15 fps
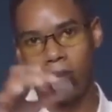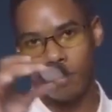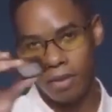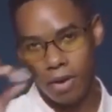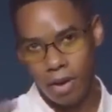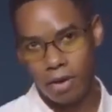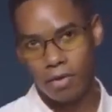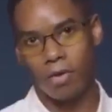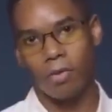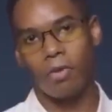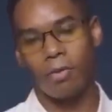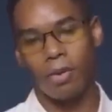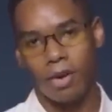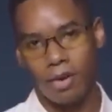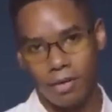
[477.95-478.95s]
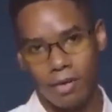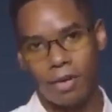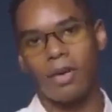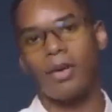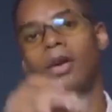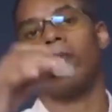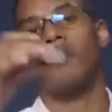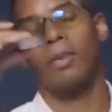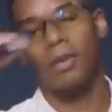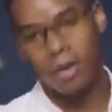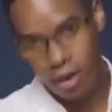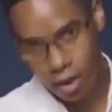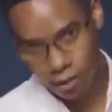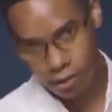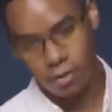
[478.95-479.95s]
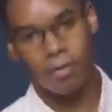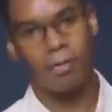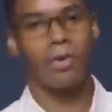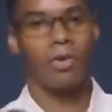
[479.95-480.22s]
and then apply thermal paste and then apply a